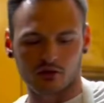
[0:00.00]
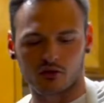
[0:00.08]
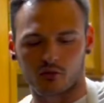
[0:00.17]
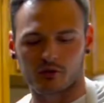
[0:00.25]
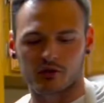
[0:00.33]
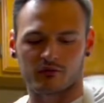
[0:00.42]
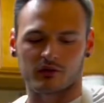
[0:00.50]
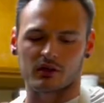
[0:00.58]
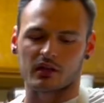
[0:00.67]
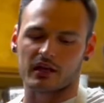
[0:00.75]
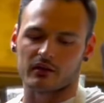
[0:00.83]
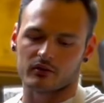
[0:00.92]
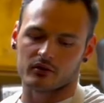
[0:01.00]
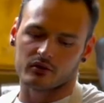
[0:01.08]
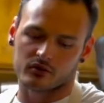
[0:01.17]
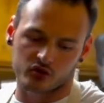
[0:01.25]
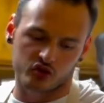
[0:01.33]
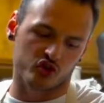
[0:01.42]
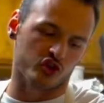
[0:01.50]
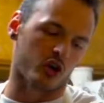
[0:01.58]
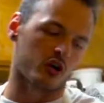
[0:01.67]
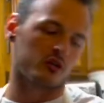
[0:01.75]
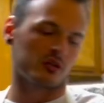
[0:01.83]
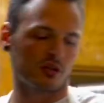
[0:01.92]
little bit of a lighter
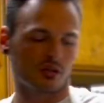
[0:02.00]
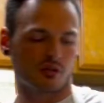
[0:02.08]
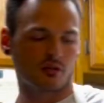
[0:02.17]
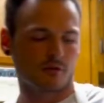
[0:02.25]
chocolate.